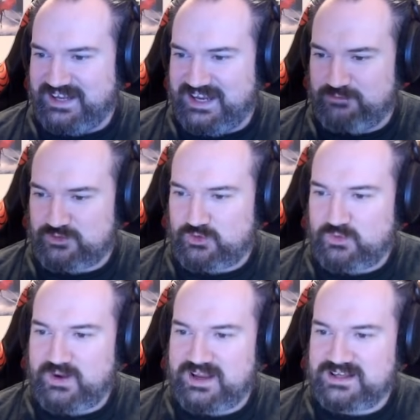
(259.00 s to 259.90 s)
It was
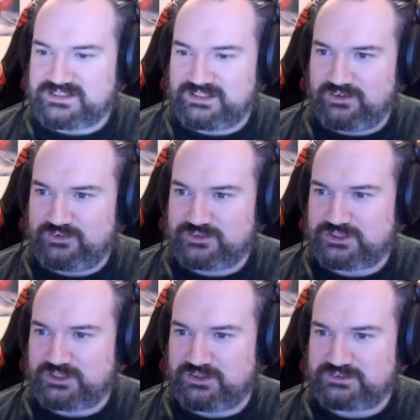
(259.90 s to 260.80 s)
always a long
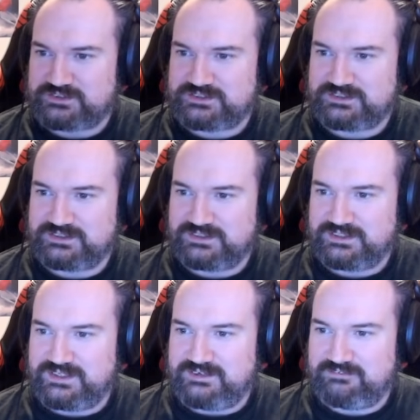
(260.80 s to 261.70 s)
shot
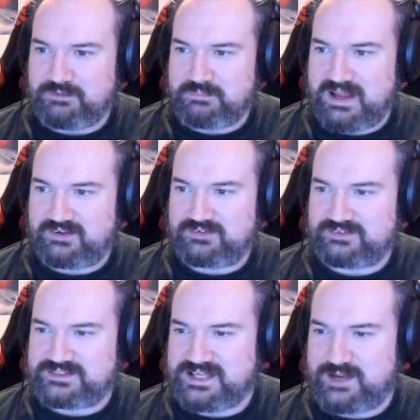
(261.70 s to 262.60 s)
for Max
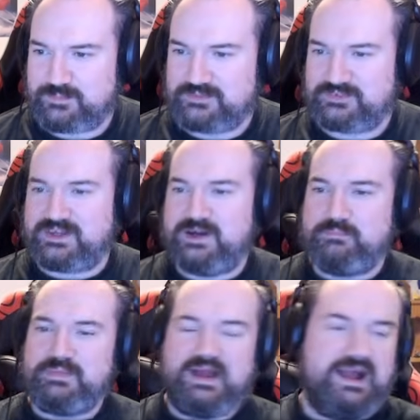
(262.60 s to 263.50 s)
Verstappen to
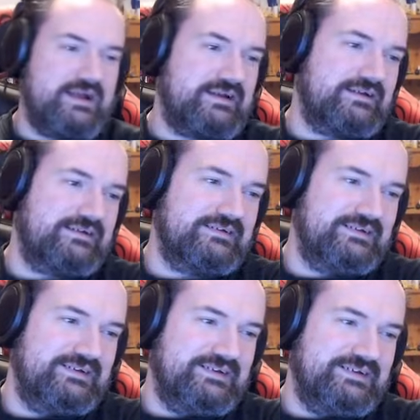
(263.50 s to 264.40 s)
come back.
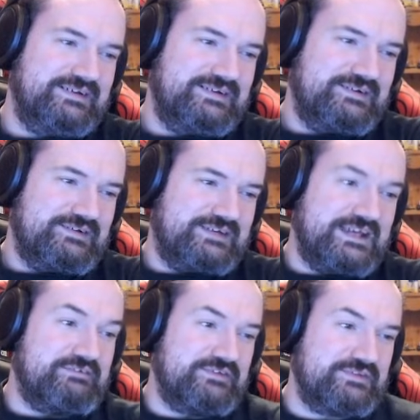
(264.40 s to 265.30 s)

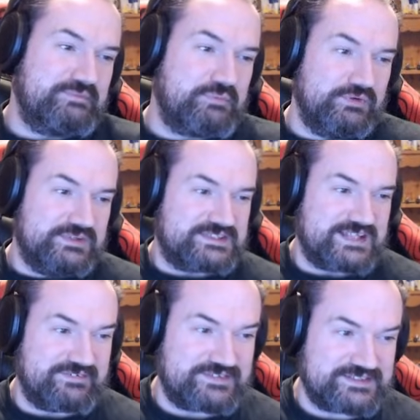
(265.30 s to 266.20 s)
Given the points
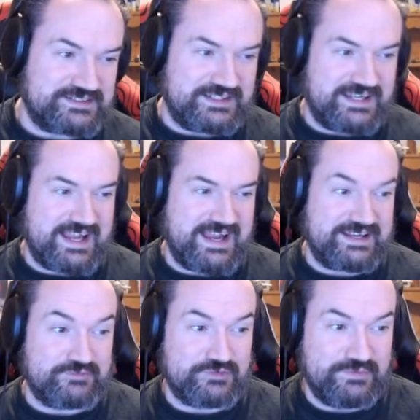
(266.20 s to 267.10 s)
deficit that he had,
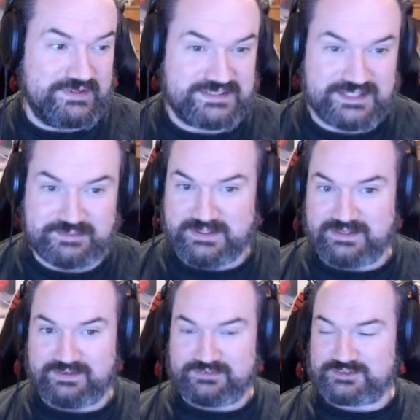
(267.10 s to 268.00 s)
it was always going to be
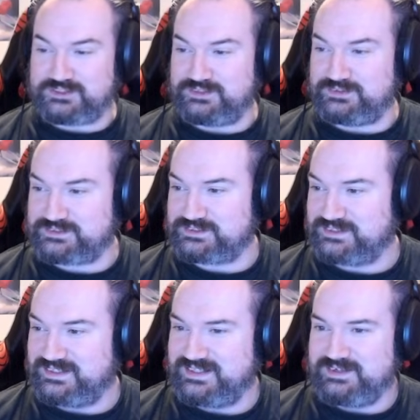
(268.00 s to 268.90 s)
a long shot.
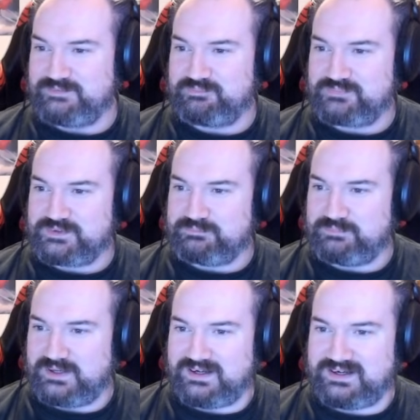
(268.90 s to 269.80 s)

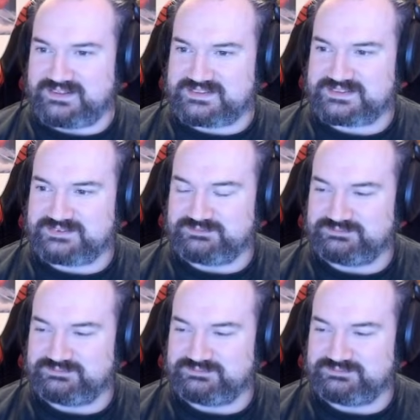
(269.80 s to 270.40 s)
But